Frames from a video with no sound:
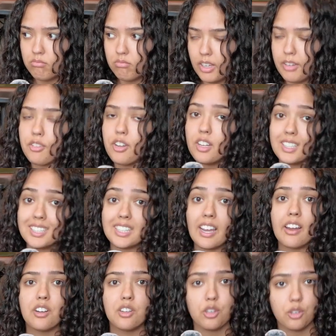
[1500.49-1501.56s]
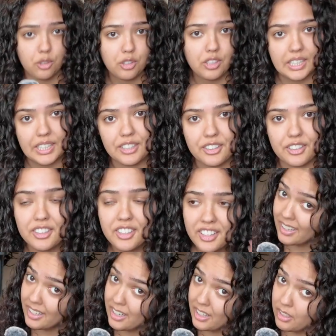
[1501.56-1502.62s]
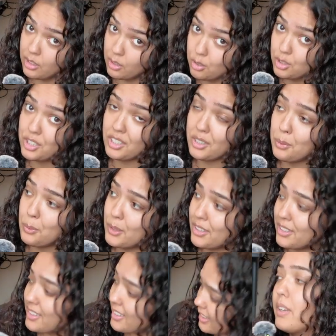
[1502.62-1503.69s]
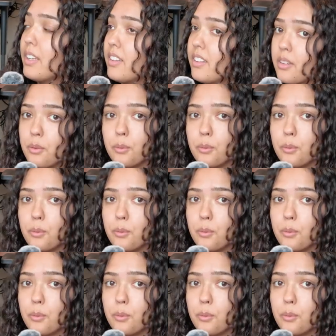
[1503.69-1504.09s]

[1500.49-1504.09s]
I've gotten tired earlier than I usually would with